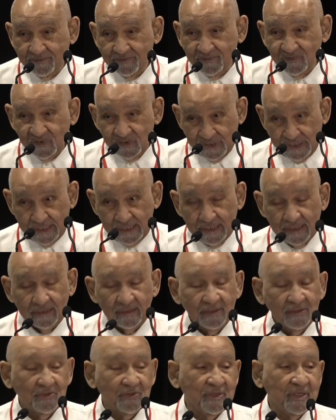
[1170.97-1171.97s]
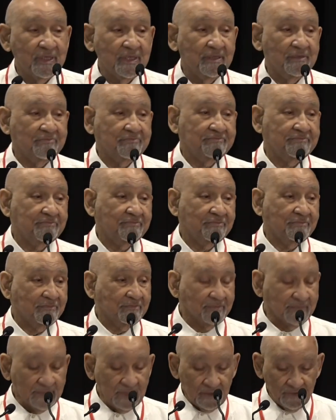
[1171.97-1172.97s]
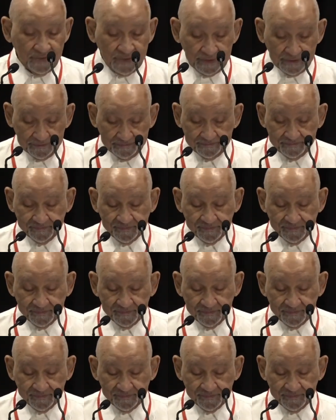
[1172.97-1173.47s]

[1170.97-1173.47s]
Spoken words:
Forget it, okay? All right?